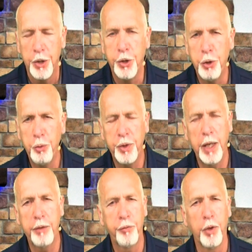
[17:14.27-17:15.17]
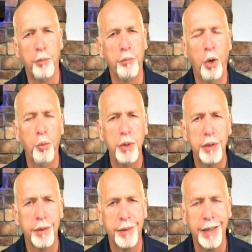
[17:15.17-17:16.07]
Do you think for a moment
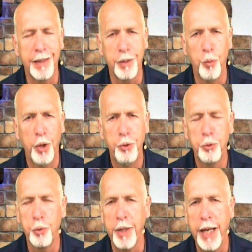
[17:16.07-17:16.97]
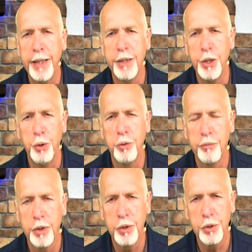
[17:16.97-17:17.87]
that the one who created the
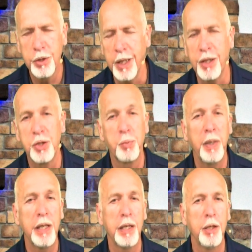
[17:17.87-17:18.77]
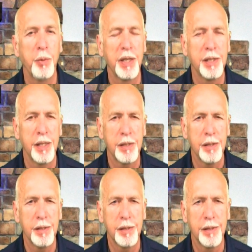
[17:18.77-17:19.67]
universe, that could speak it into
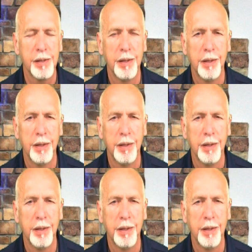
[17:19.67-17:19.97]
existence,